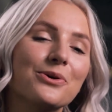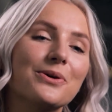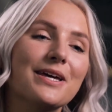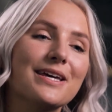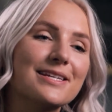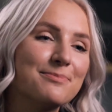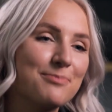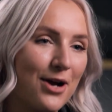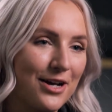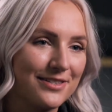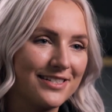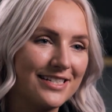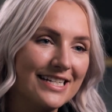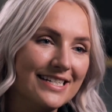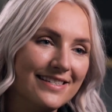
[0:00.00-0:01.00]
through his
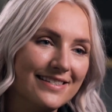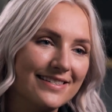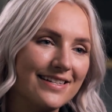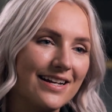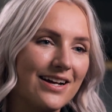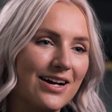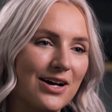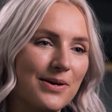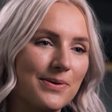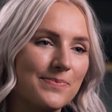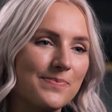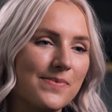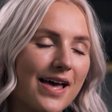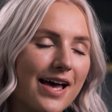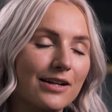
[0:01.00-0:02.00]
prosthetist
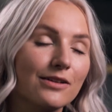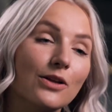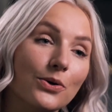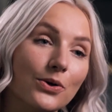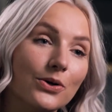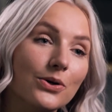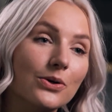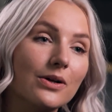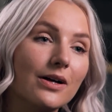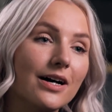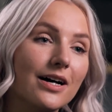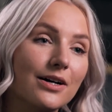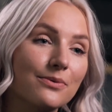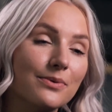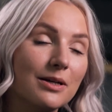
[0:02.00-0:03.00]
at a local
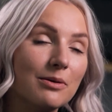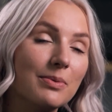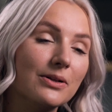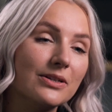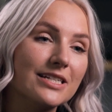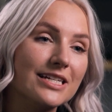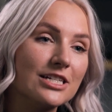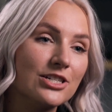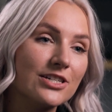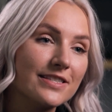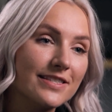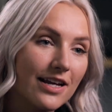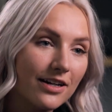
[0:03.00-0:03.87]
rehabilitation